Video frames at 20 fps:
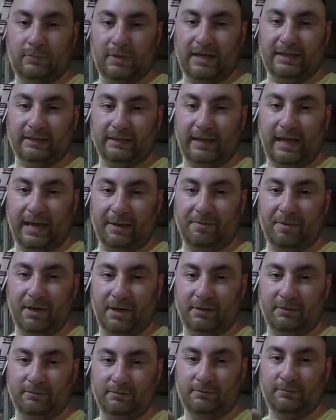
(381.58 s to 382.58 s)
Hit the like
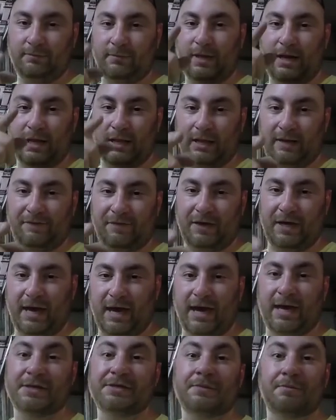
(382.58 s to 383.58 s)
button. I love you
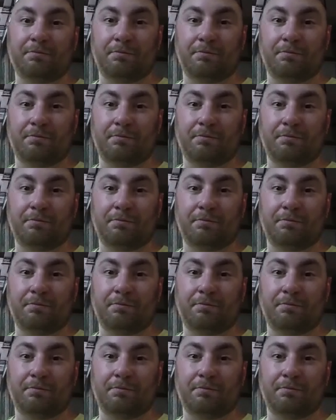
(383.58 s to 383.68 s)
guys.